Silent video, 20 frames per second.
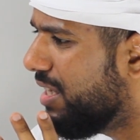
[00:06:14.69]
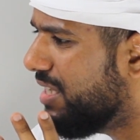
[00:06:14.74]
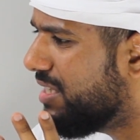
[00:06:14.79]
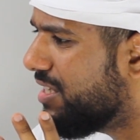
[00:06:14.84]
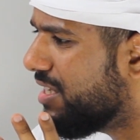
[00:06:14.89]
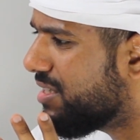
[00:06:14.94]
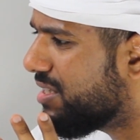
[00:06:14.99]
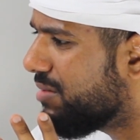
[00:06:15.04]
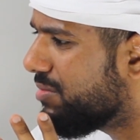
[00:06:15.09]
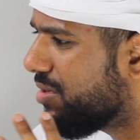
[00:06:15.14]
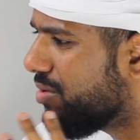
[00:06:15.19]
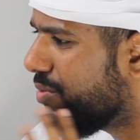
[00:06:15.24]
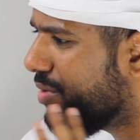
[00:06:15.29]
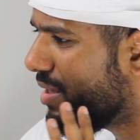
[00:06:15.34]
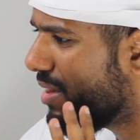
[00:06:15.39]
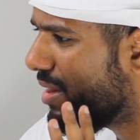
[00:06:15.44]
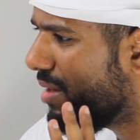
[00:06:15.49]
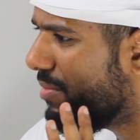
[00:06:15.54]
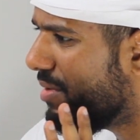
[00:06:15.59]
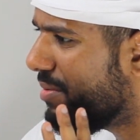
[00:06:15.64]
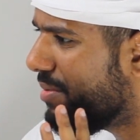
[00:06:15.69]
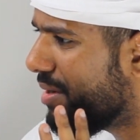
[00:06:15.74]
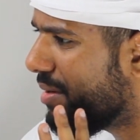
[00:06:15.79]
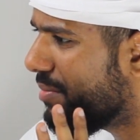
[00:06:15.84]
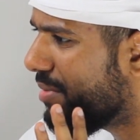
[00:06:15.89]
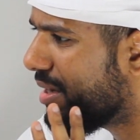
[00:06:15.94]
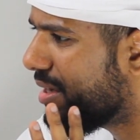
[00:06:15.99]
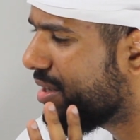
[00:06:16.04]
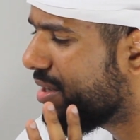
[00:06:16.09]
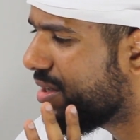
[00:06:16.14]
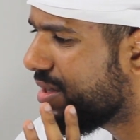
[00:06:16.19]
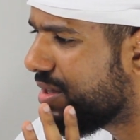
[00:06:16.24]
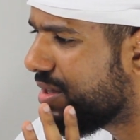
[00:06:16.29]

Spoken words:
He said something. Wait, let me bring it back.